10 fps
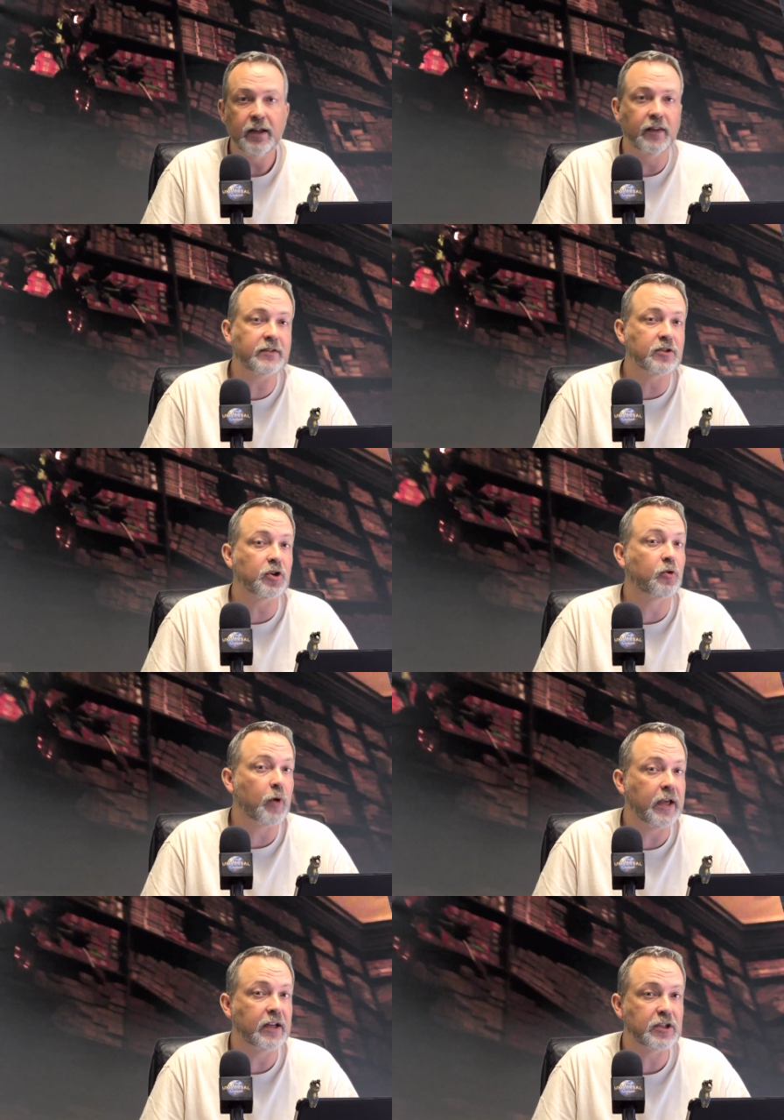This is a
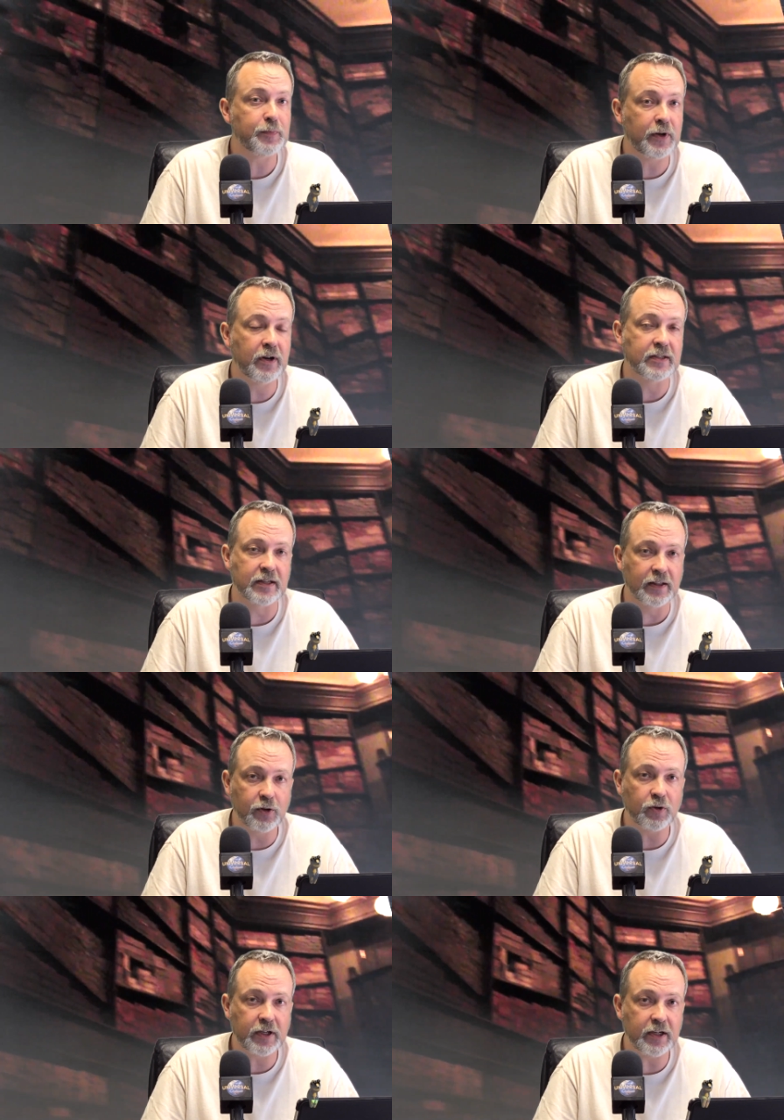great experience, and
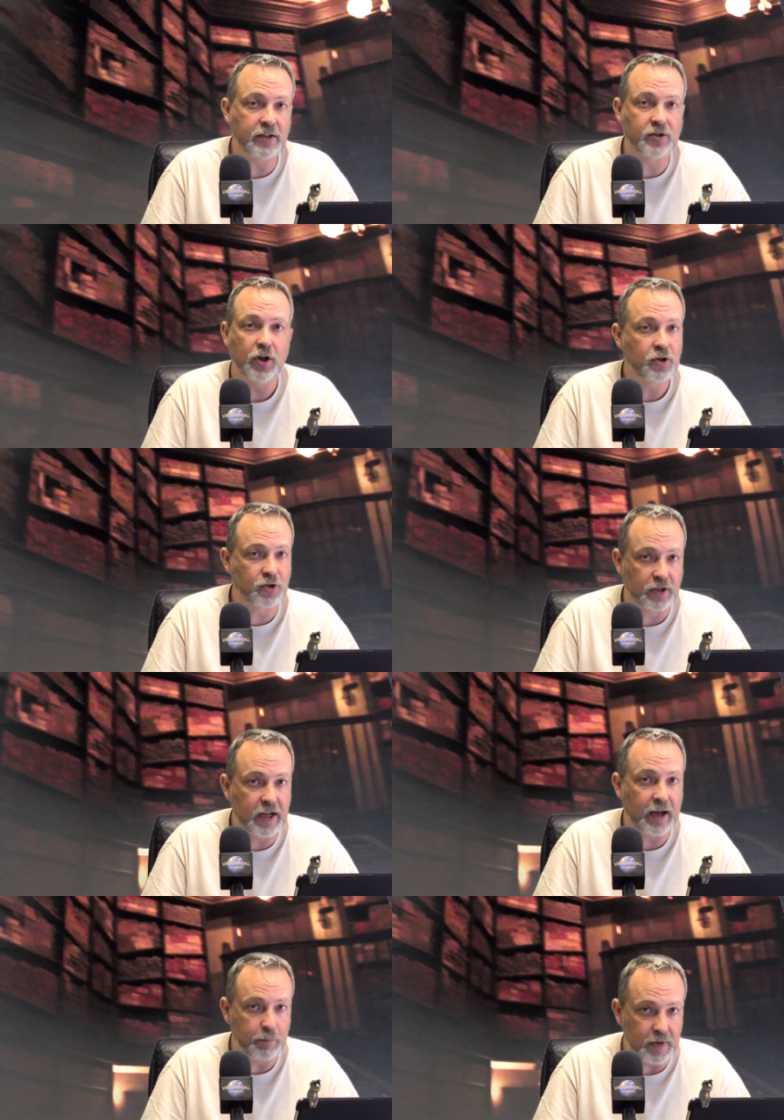little kids should
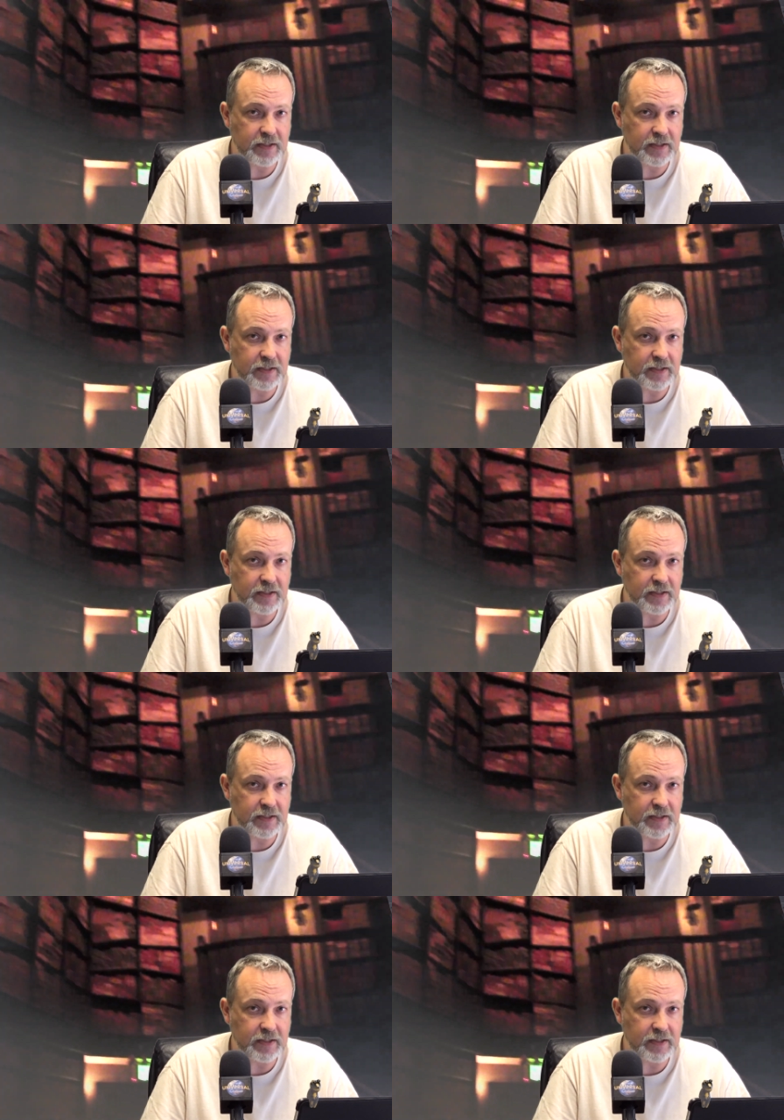not miss